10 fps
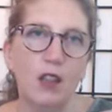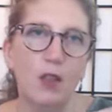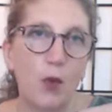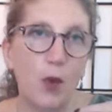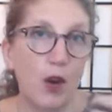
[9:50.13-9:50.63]

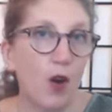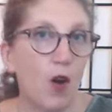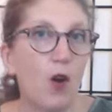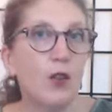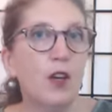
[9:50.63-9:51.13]
where
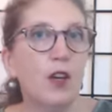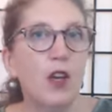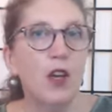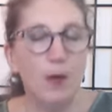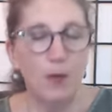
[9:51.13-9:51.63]
all the
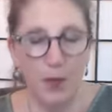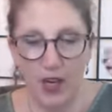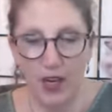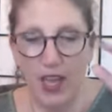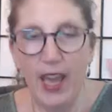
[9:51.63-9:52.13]

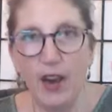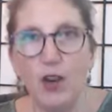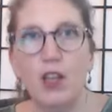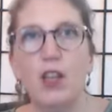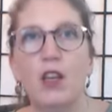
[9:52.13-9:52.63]

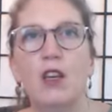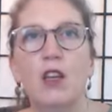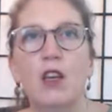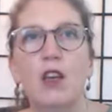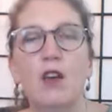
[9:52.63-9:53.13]
inherited
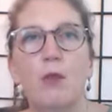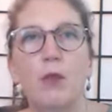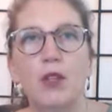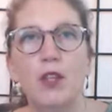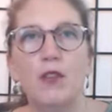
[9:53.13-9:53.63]

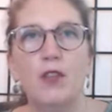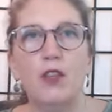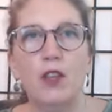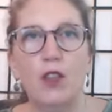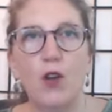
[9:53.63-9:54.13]
beliefs
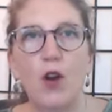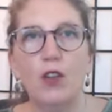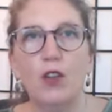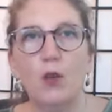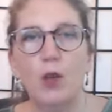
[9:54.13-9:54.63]
and
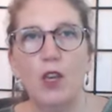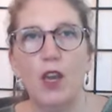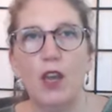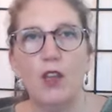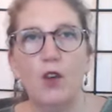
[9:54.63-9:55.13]
thoughts that we
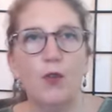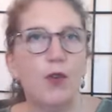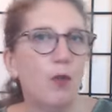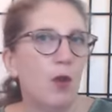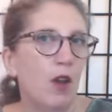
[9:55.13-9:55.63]
get,
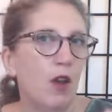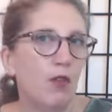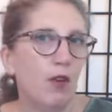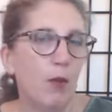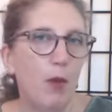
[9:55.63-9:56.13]
from
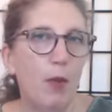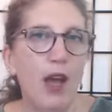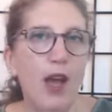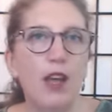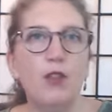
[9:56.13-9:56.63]
from our
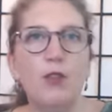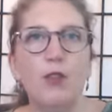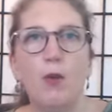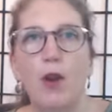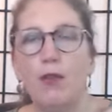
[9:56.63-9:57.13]
past,
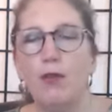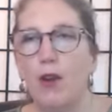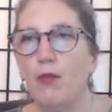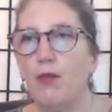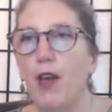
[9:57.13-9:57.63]
from our
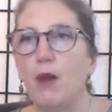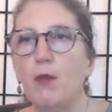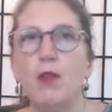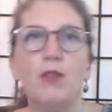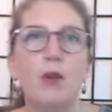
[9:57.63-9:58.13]

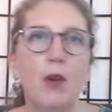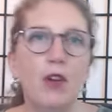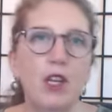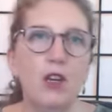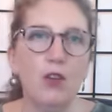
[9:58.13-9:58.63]
family, from our
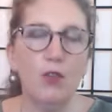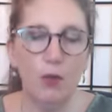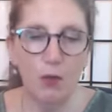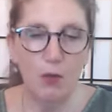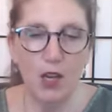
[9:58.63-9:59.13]
teachers,
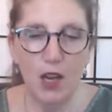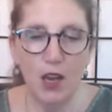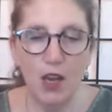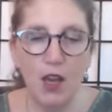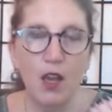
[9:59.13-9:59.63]
from the
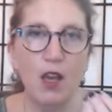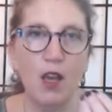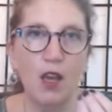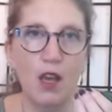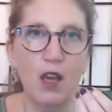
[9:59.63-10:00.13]
media,
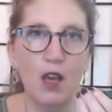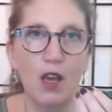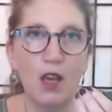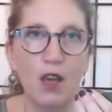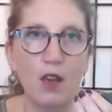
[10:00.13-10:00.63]

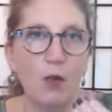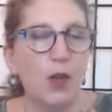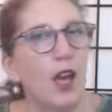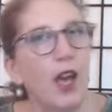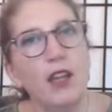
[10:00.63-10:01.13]
we
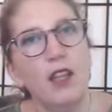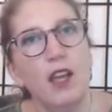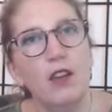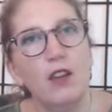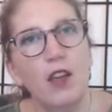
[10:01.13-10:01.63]
can't
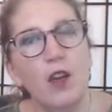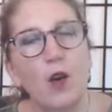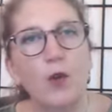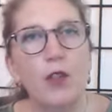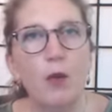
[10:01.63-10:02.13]
then say,
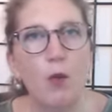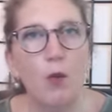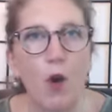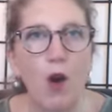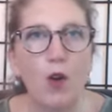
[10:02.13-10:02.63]
oh, they were wrong